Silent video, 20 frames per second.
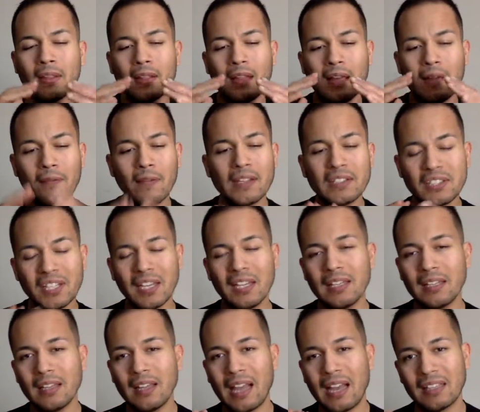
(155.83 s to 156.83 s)

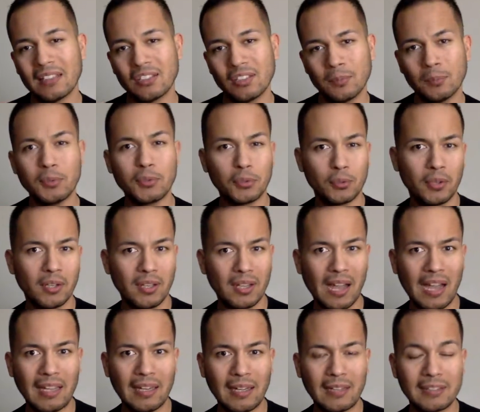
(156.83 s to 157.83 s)
FHA has some strict
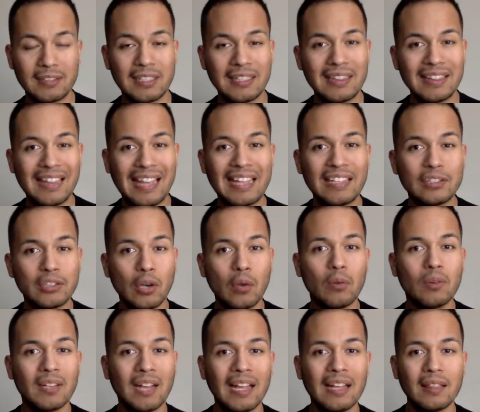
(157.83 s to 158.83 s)
guidelines, and they
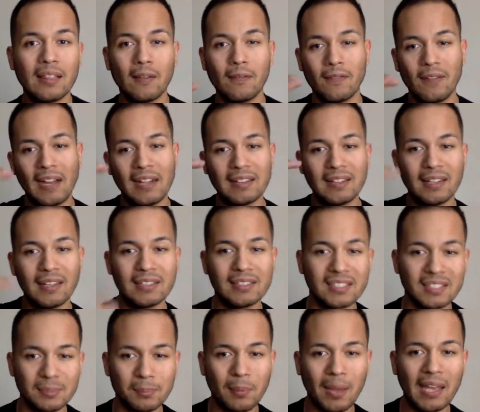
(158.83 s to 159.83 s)
don't like the fact that it
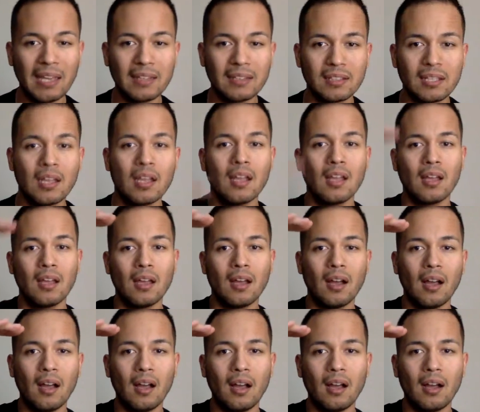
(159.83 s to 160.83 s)
spiked,
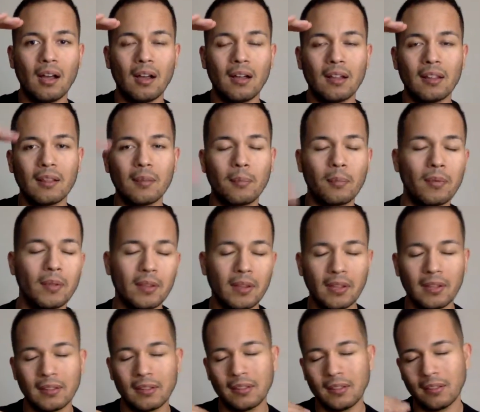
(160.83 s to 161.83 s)

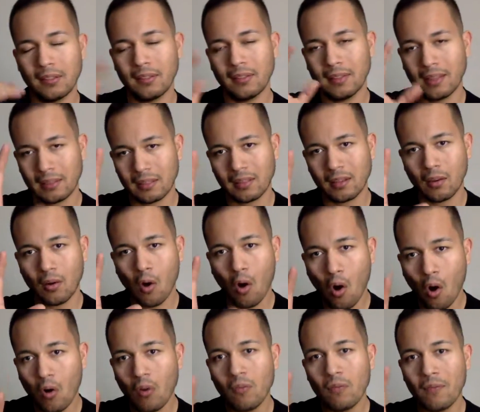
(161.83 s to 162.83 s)
the that the
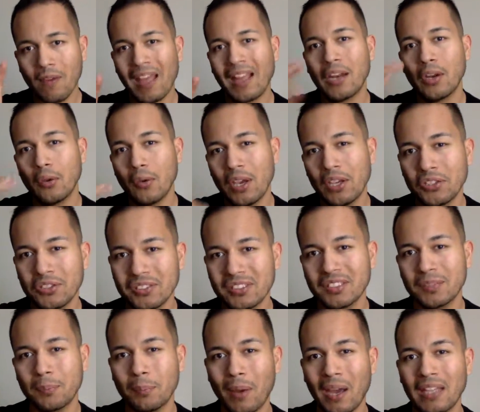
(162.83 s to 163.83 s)
home valuation
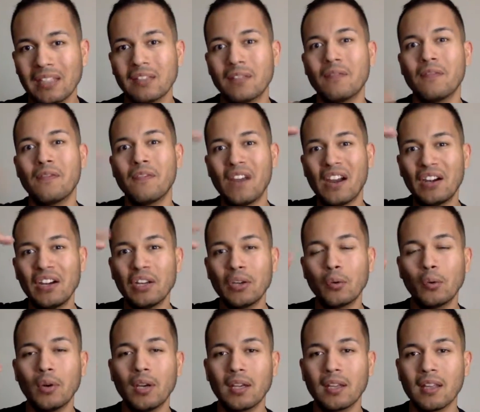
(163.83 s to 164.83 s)
spiked very
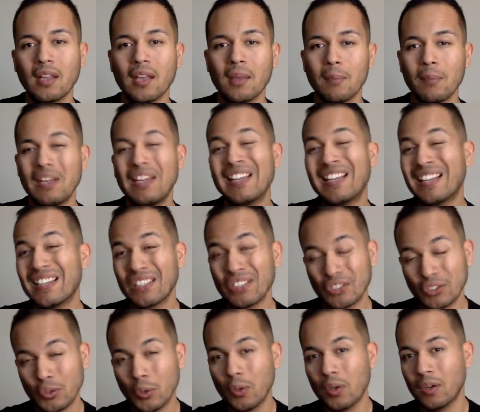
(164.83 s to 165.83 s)
quick, meaning in a
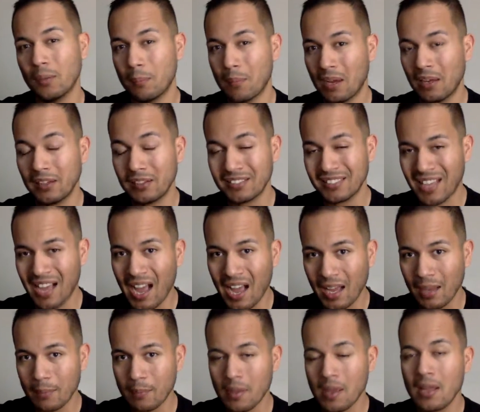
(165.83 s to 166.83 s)
short amount of
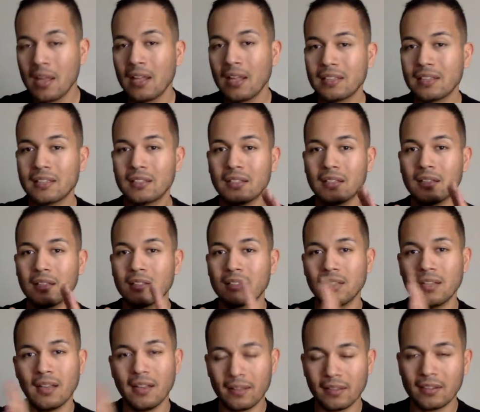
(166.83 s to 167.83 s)
time.
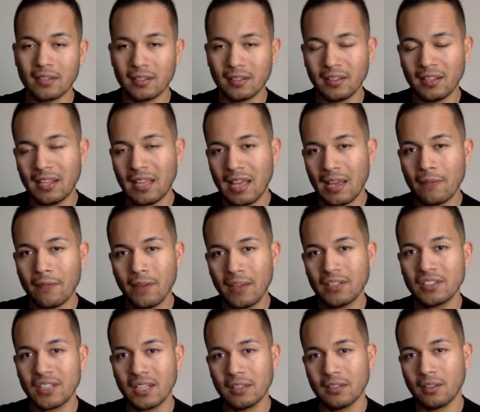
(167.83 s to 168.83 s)
To the
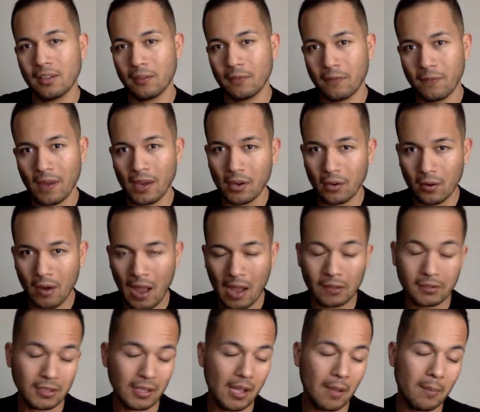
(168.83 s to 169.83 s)
FHA, to the Federal
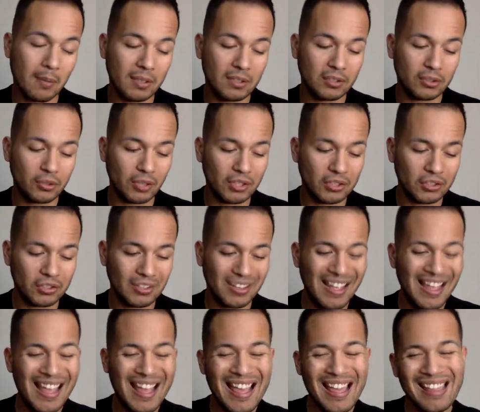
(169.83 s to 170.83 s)
Housing Administration,
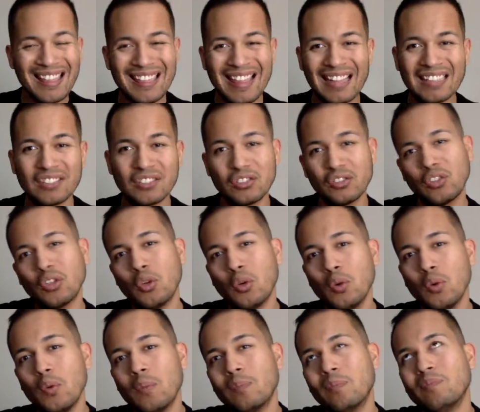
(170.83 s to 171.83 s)
that's
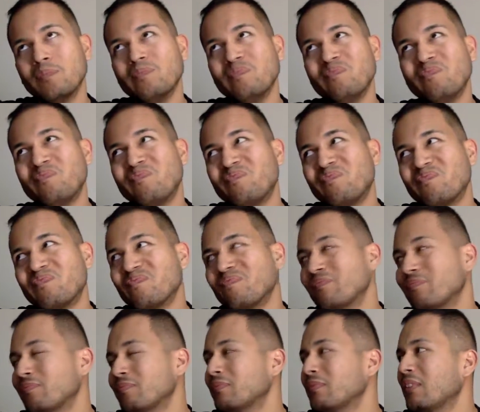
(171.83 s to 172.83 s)
too,
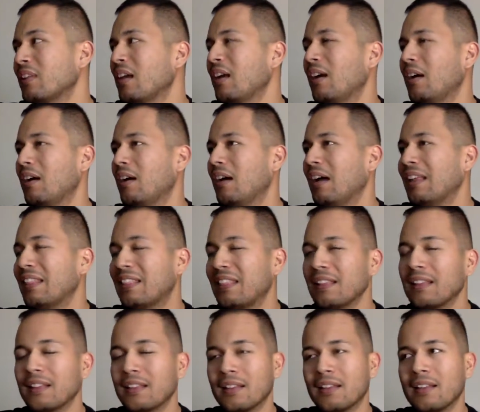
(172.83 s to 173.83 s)
I
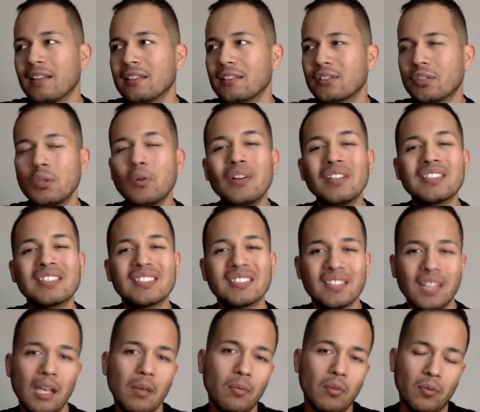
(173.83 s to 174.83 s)
think it's too
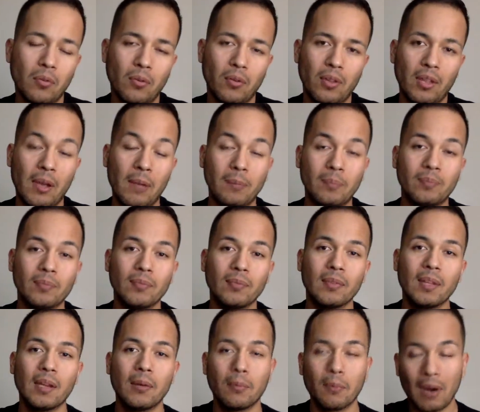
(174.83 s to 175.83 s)
unstable for them.
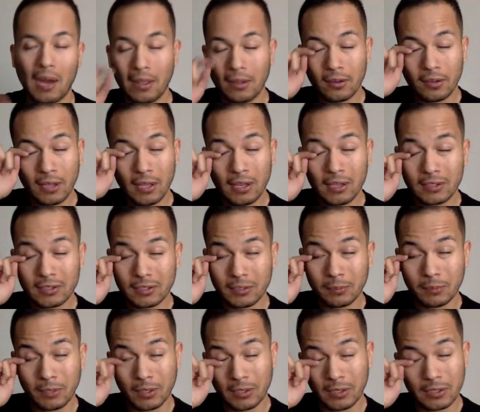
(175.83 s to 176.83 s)
They rather get
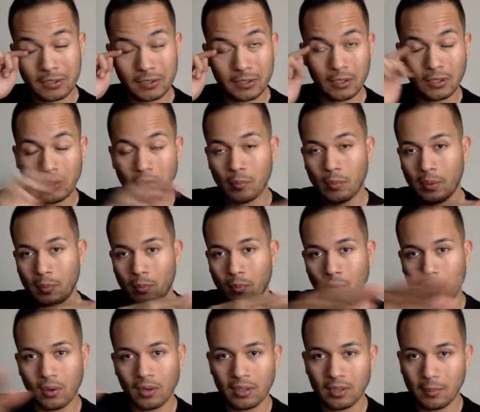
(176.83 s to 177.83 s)
something that's a little bit
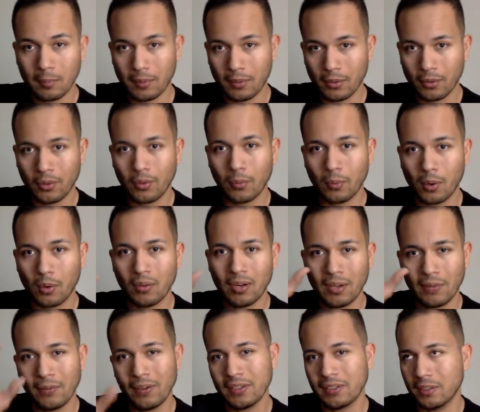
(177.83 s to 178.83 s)
more in the middle of the road.
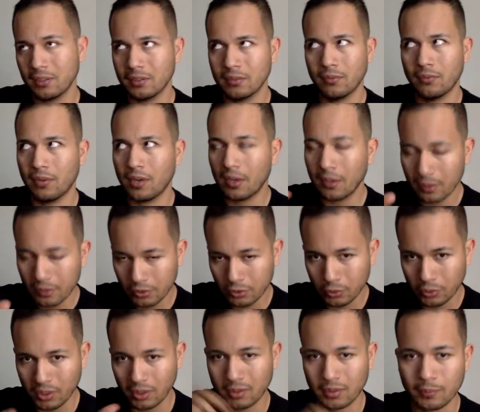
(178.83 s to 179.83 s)
FHA is very
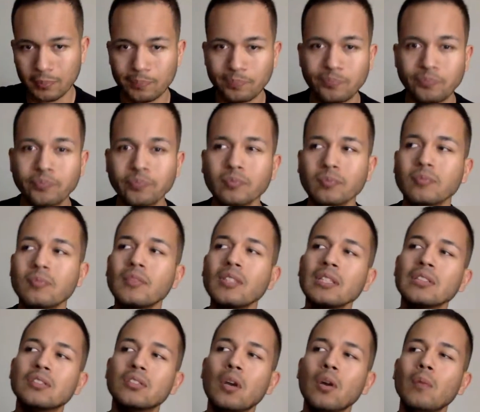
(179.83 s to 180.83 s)
strict.
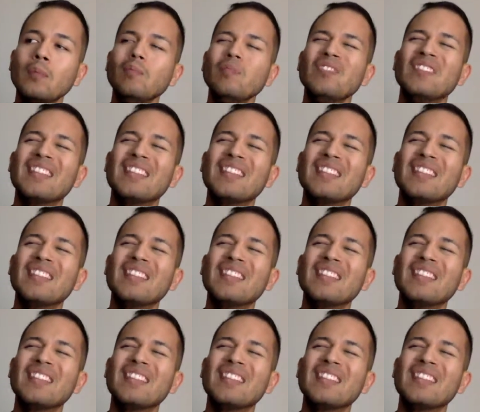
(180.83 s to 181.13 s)
So